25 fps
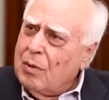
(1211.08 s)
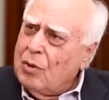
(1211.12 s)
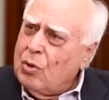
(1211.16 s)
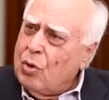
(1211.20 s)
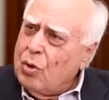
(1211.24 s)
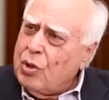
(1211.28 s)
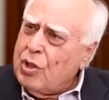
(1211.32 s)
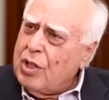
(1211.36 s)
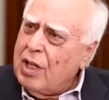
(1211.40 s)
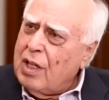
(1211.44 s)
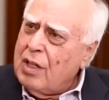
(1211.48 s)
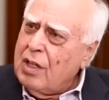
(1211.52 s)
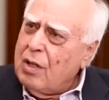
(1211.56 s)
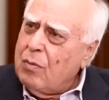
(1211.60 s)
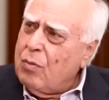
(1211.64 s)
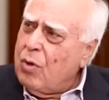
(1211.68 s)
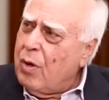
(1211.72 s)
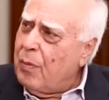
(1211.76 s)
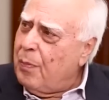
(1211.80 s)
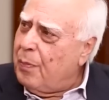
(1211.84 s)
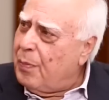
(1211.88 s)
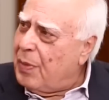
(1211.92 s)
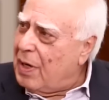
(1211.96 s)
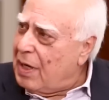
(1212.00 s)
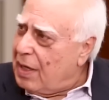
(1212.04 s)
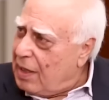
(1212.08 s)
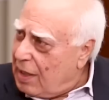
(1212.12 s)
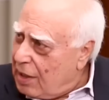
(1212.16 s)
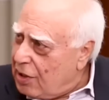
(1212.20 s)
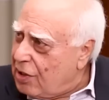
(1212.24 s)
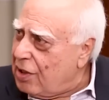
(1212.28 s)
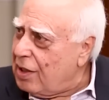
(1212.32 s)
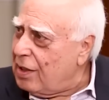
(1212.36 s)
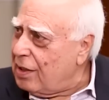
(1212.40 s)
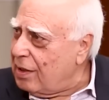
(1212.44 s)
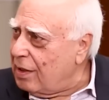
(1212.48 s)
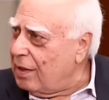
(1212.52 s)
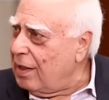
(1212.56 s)
Dushyant, the more
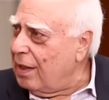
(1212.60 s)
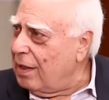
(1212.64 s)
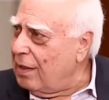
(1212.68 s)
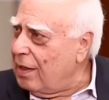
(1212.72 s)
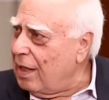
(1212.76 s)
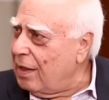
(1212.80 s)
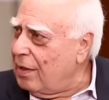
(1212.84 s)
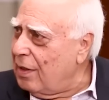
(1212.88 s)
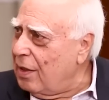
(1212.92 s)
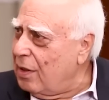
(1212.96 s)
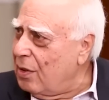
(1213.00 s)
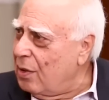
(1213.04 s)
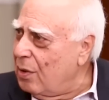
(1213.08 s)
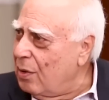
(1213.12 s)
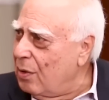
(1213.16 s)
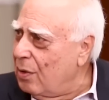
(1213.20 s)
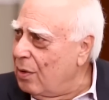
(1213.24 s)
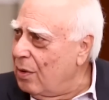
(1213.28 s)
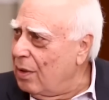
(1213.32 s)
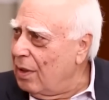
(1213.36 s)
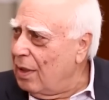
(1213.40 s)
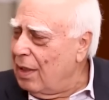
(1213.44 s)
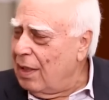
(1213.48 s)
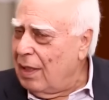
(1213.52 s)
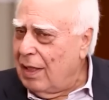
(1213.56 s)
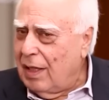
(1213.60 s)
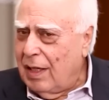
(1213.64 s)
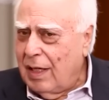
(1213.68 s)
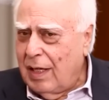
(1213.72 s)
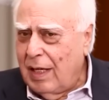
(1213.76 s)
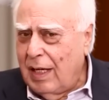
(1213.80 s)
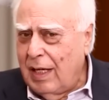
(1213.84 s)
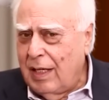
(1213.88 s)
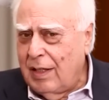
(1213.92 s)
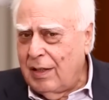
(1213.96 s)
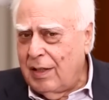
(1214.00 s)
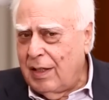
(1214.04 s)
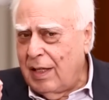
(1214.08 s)
pernicious thing that they do
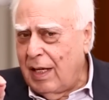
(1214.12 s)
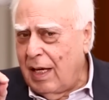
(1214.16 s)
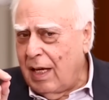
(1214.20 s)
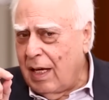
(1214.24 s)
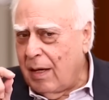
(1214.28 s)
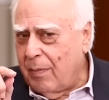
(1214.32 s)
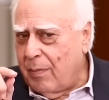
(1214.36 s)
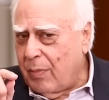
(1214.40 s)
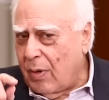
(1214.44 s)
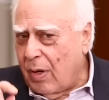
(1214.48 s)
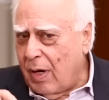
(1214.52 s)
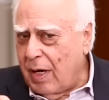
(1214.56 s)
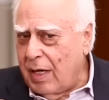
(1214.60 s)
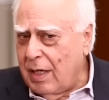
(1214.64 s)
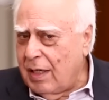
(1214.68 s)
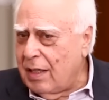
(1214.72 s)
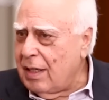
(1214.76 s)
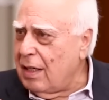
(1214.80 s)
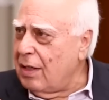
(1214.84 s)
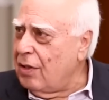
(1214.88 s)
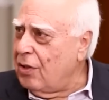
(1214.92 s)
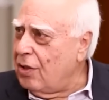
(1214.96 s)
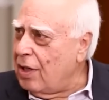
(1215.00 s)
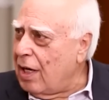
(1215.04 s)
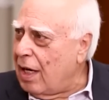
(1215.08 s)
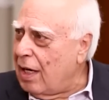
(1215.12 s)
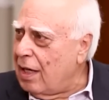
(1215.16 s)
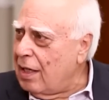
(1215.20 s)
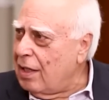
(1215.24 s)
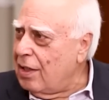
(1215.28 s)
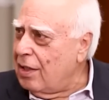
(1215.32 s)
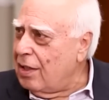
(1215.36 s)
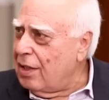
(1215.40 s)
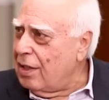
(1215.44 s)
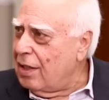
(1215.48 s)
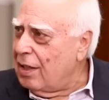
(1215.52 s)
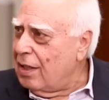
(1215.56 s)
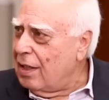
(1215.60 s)
is they appoint a judge
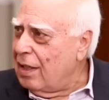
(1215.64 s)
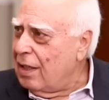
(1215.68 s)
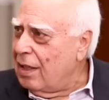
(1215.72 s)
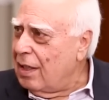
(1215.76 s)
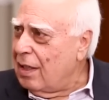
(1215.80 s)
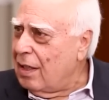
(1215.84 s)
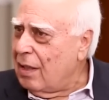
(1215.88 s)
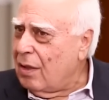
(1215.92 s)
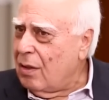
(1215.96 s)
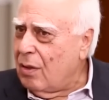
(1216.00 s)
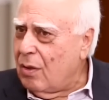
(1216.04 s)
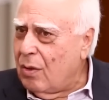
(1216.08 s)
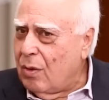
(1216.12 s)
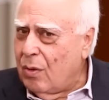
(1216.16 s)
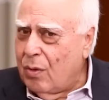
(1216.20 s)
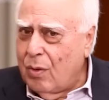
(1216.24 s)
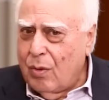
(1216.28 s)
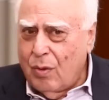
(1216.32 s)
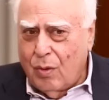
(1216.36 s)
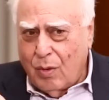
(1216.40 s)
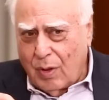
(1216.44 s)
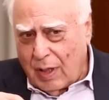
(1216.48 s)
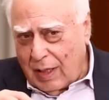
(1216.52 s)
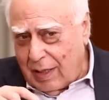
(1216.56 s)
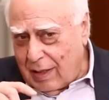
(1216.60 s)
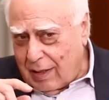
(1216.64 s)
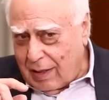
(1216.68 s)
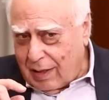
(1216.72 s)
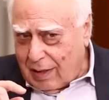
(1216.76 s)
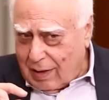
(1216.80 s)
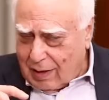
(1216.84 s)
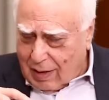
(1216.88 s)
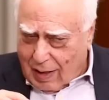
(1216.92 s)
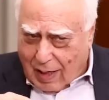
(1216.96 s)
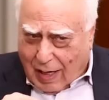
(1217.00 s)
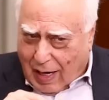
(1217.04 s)
who is